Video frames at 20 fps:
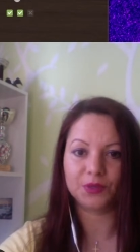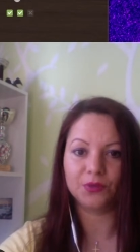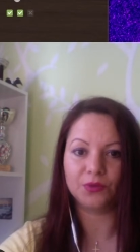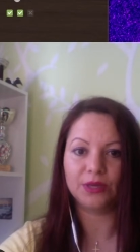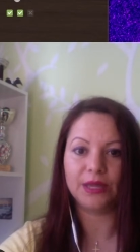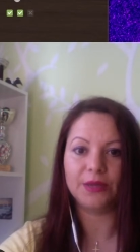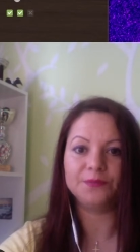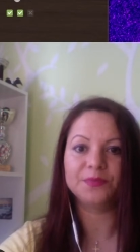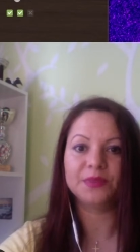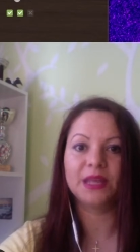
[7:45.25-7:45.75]

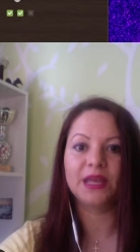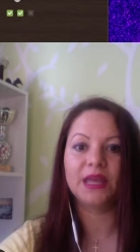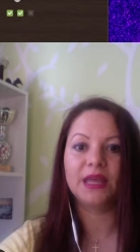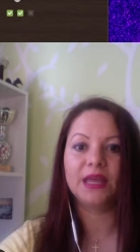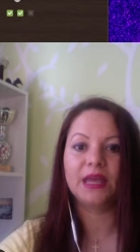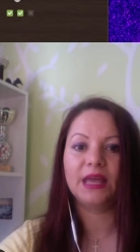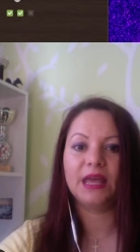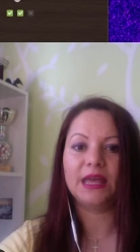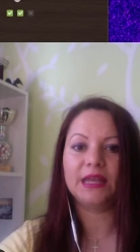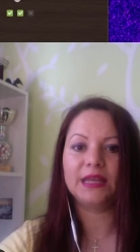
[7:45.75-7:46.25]
Okay,
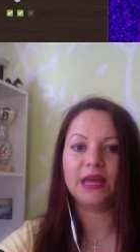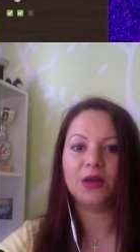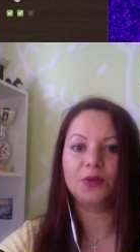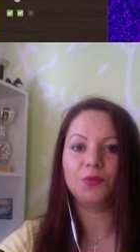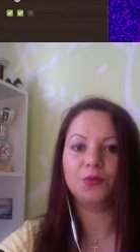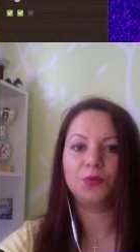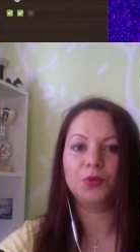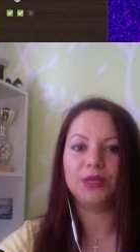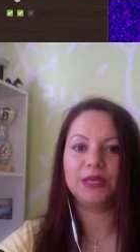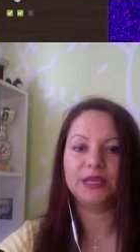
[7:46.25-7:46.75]
and
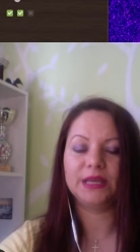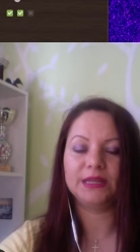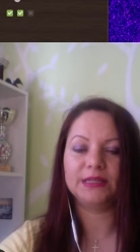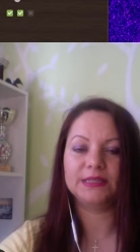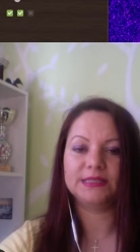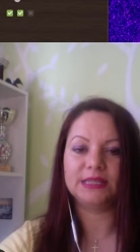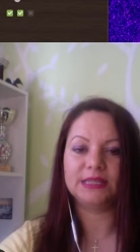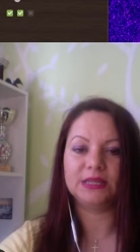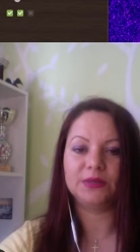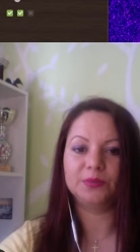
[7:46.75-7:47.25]
now we can
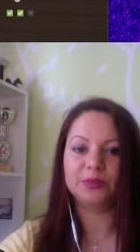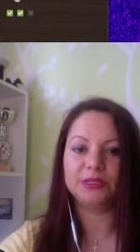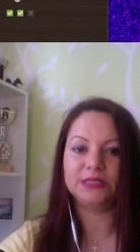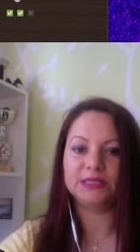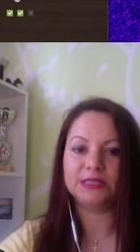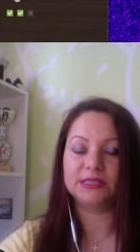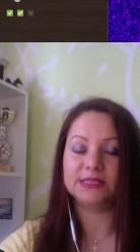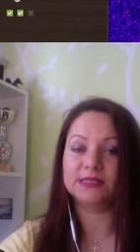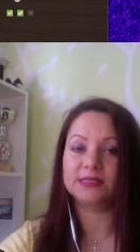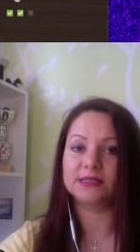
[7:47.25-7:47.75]
simply,
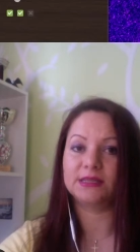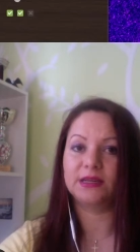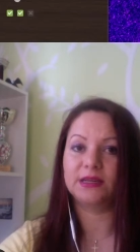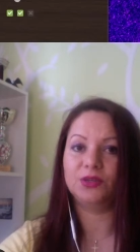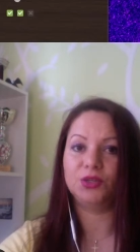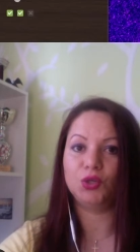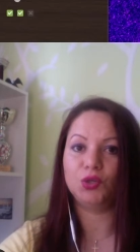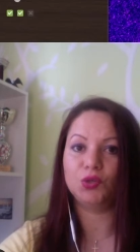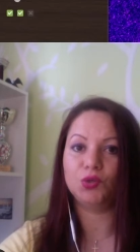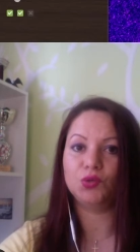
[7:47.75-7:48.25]
since a
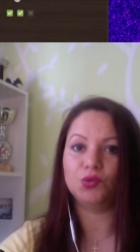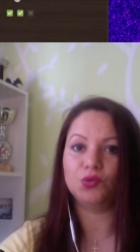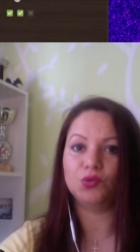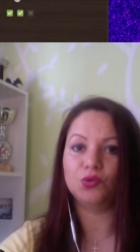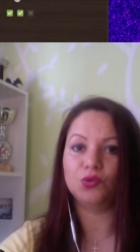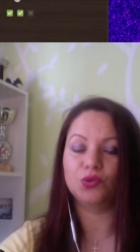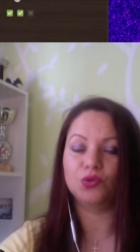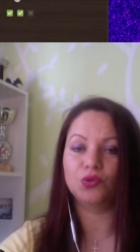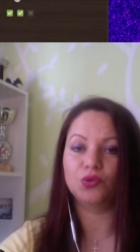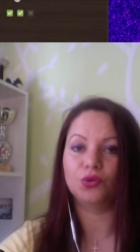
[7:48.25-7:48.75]
new
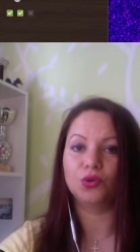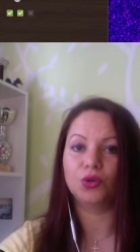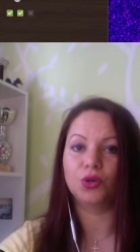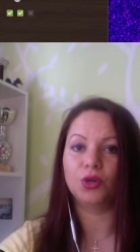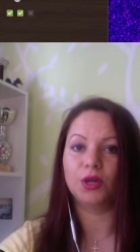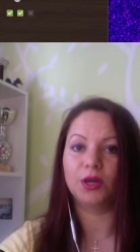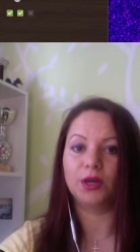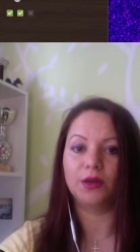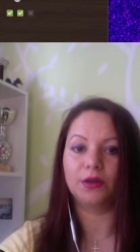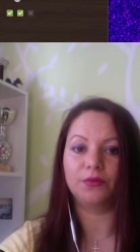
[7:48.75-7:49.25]

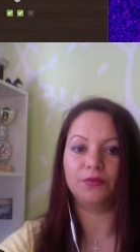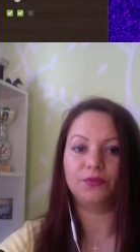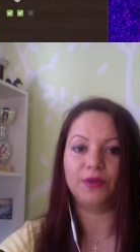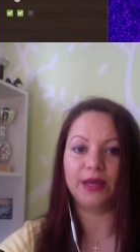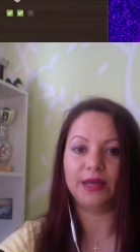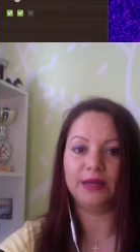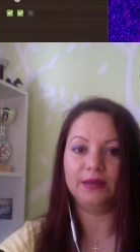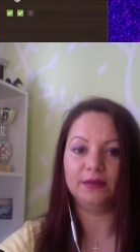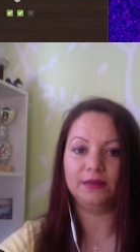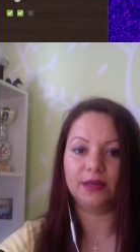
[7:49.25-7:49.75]

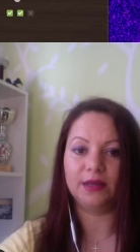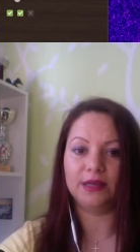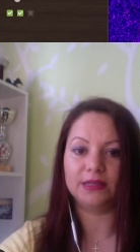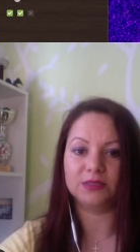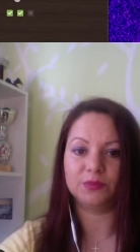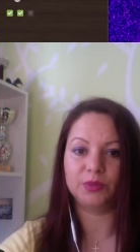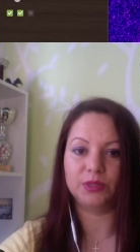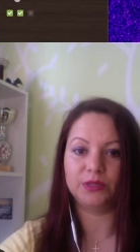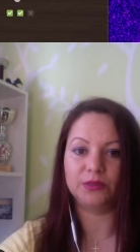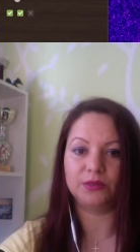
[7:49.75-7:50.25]
file
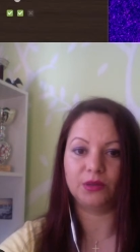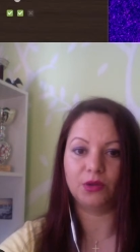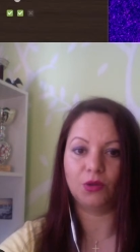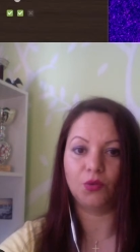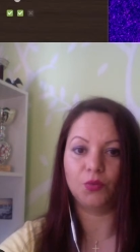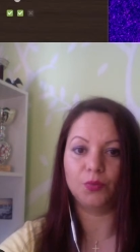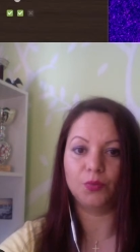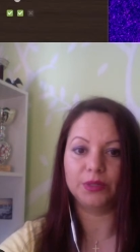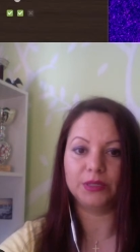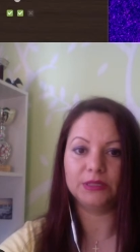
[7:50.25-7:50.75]
has been
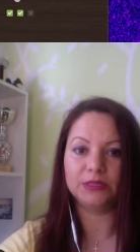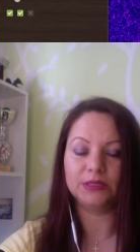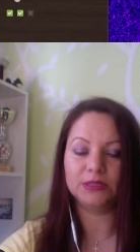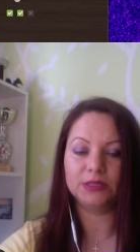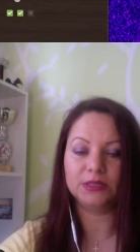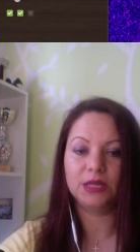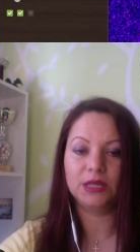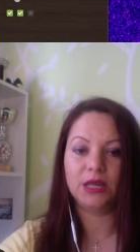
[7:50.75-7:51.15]
opened,